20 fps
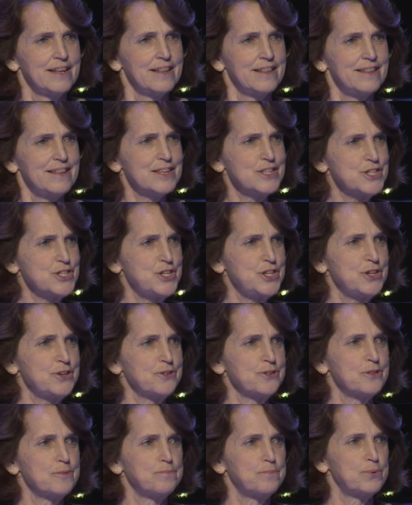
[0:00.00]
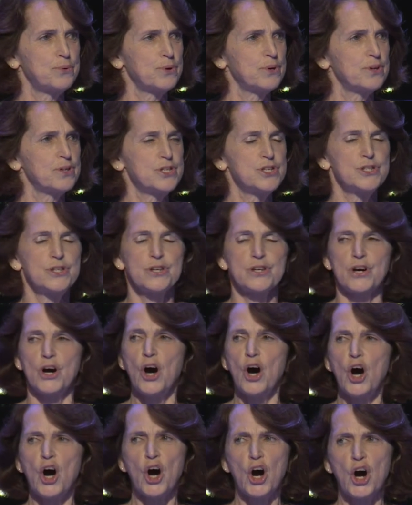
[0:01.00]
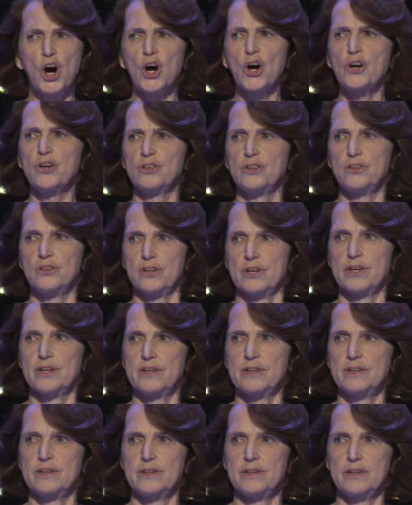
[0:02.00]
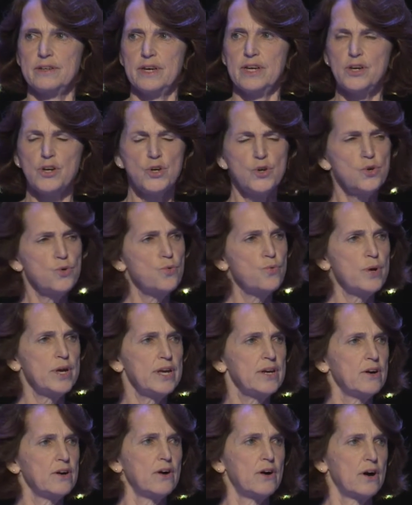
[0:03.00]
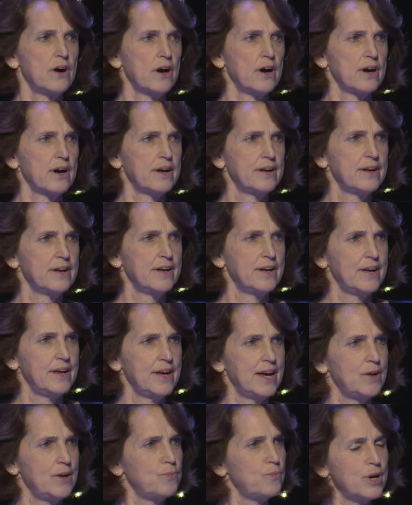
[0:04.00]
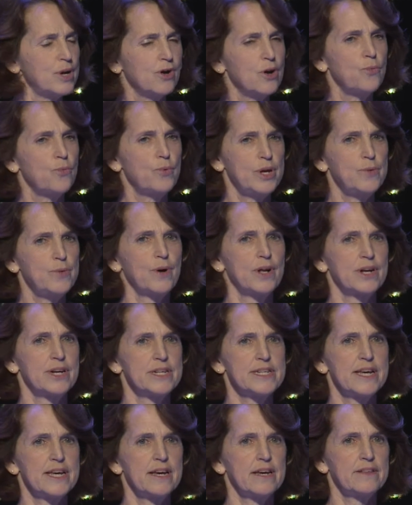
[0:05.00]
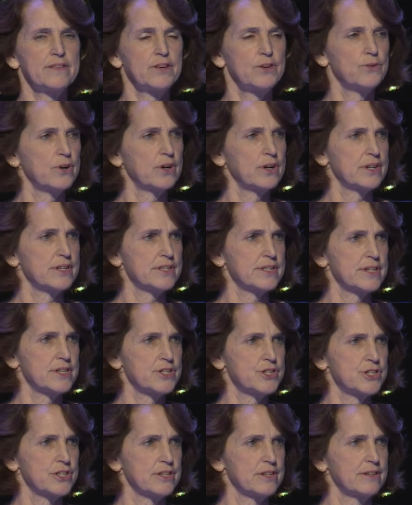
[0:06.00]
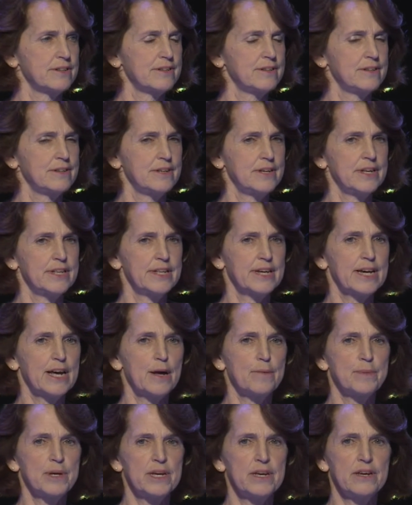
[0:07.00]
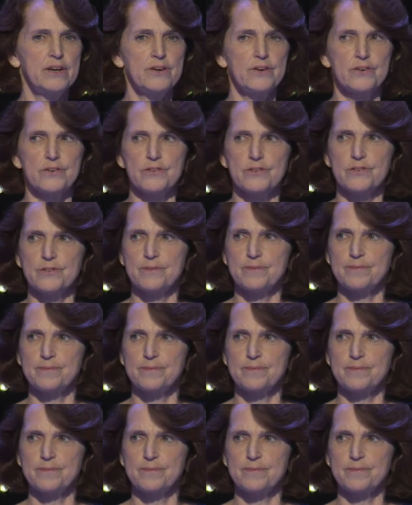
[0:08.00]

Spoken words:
This year, the board took a hard look at who we are and where we want to take the organization in the coming years.